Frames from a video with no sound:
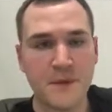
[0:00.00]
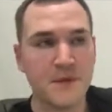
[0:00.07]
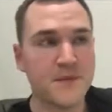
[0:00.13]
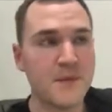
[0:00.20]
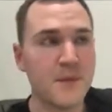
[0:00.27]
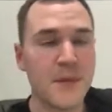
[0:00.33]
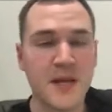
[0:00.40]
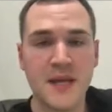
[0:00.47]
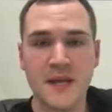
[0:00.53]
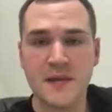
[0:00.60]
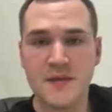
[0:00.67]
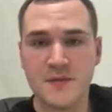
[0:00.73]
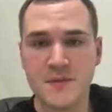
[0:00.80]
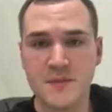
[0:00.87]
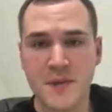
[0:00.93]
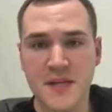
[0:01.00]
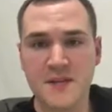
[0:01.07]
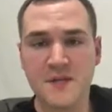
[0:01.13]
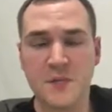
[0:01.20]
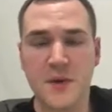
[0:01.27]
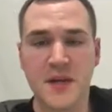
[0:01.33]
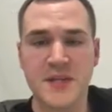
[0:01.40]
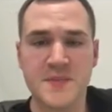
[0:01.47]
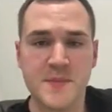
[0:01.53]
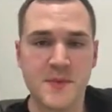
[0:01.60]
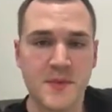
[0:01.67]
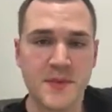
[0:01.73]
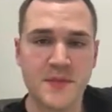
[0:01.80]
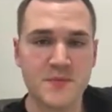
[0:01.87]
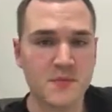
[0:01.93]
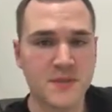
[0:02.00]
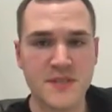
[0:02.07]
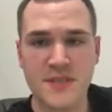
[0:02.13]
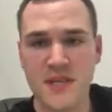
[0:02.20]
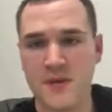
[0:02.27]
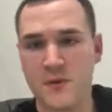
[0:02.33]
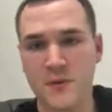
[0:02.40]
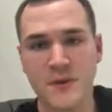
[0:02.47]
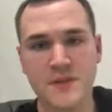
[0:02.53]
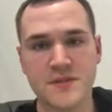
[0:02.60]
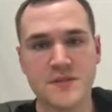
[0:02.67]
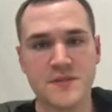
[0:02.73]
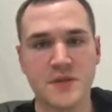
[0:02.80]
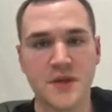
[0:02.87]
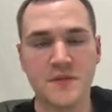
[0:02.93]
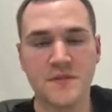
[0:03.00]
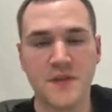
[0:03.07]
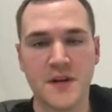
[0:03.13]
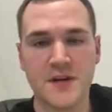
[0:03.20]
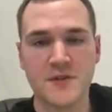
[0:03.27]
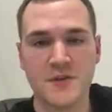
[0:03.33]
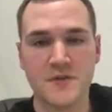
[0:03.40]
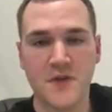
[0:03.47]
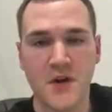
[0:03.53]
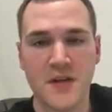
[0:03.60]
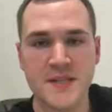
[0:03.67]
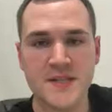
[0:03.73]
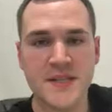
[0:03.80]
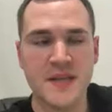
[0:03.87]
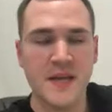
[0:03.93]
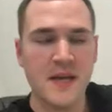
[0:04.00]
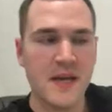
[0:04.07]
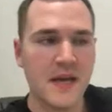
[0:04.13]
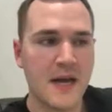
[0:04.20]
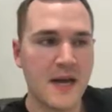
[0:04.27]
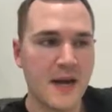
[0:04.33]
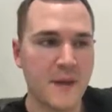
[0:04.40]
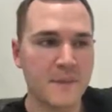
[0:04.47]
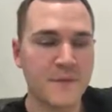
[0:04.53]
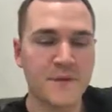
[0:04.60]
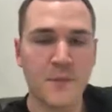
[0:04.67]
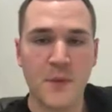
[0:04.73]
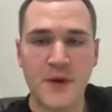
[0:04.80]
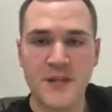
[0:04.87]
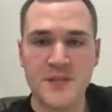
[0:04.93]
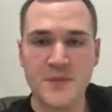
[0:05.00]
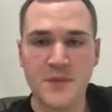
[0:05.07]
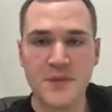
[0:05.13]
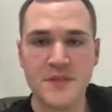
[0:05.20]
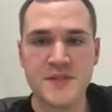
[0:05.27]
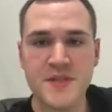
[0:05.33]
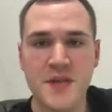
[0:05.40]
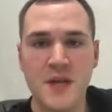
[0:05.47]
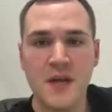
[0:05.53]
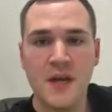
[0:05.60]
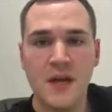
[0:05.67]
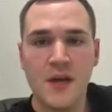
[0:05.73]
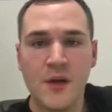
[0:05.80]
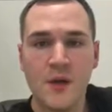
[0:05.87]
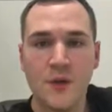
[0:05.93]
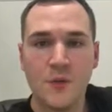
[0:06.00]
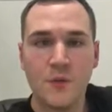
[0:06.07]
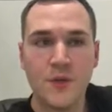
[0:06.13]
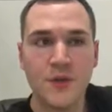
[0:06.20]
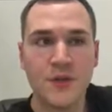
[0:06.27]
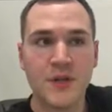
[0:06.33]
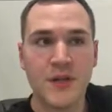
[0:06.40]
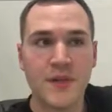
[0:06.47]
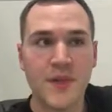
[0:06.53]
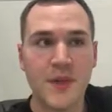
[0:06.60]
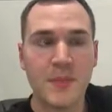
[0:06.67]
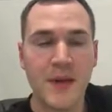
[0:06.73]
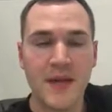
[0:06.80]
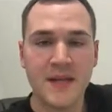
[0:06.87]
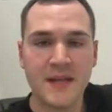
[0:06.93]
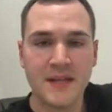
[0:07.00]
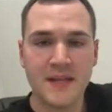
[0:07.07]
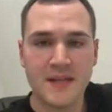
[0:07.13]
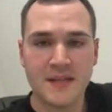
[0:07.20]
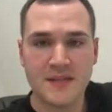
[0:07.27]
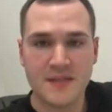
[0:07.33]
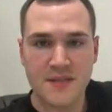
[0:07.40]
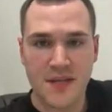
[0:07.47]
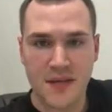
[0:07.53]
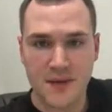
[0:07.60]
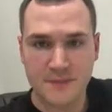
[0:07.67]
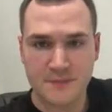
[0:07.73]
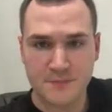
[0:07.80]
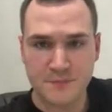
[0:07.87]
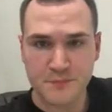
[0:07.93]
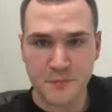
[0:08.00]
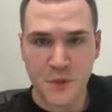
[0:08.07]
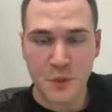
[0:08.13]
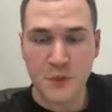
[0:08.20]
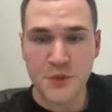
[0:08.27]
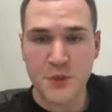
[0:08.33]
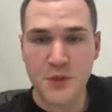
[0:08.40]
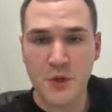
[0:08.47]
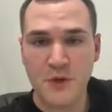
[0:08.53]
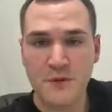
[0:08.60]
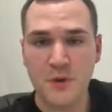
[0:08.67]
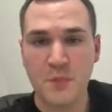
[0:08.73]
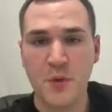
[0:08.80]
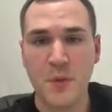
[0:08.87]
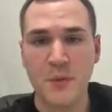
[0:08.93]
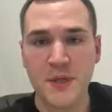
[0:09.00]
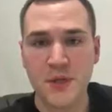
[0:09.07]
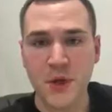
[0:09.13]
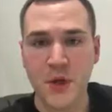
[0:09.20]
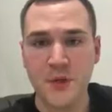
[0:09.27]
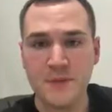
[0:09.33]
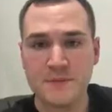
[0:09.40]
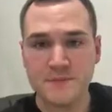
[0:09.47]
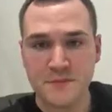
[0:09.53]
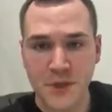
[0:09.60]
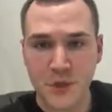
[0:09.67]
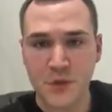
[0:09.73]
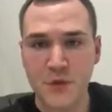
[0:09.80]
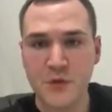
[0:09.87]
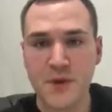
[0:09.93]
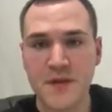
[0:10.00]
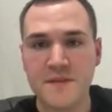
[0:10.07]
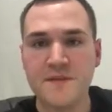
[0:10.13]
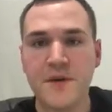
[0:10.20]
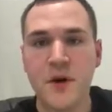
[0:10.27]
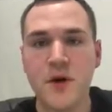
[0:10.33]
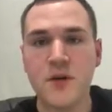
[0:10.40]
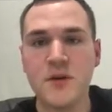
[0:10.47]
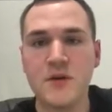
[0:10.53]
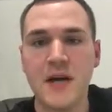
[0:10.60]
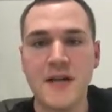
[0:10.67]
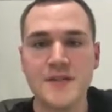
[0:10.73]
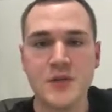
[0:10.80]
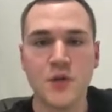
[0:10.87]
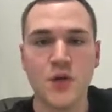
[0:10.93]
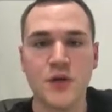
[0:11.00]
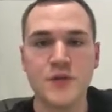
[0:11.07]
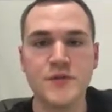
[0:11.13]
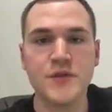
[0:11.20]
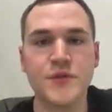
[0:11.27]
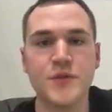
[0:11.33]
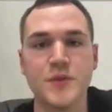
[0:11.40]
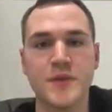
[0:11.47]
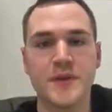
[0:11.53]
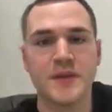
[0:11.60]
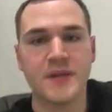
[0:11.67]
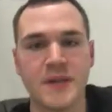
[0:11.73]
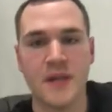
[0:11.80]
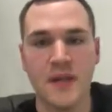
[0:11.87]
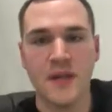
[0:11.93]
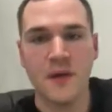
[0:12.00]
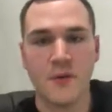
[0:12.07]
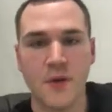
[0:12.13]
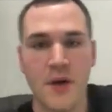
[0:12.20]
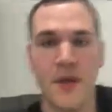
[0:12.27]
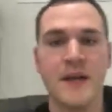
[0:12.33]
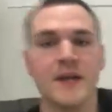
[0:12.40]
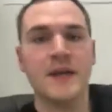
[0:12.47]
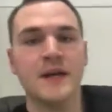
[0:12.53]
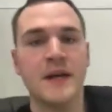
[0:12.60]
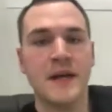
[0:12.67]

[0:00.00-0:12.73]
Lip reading: For me, speaking from my experience, once again, always no financial advice. From my experience, when the bank is, when you're going for a property loan, your credit file has a lot to do with it, right?